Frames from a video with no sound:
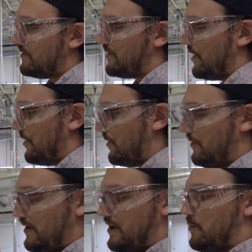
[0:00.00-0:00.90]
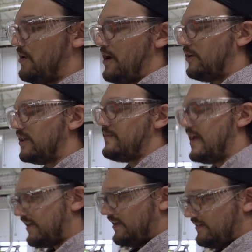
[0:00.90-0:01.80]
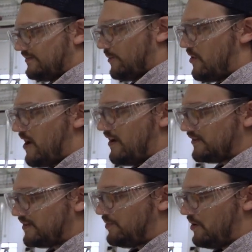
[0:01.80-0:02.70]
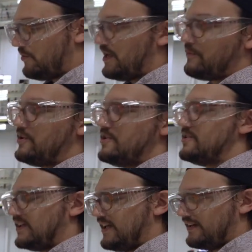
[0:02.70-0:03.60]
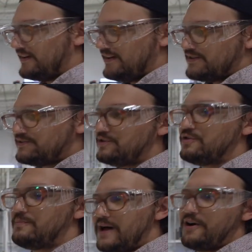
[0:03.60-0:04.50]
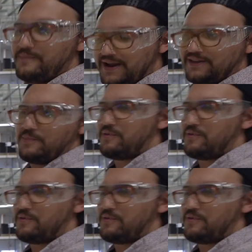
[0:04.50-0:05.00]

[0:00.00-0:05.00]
So we're not only making the product, but we're using it to better make the